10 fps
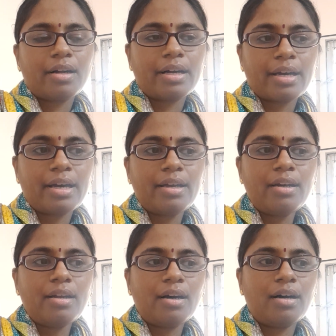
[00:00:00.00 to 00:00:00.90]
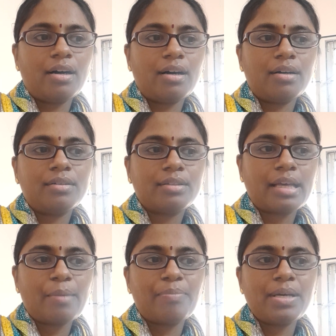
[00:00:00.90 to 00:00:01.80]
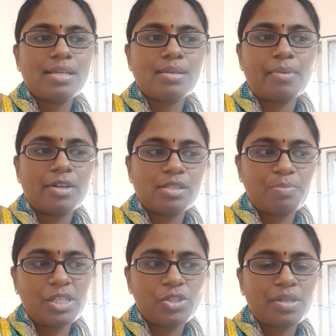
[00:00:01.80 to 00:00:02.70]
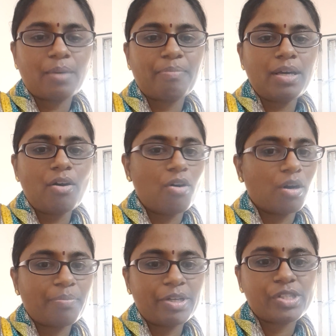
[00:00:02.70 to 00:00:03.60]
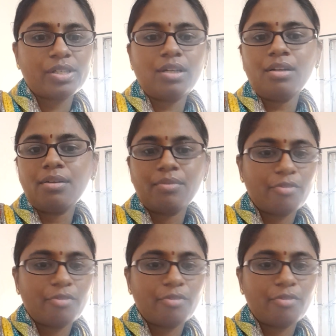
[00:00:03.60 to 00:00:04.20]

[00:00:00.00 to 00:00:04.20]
Again, therapy is about speech therapy, occupational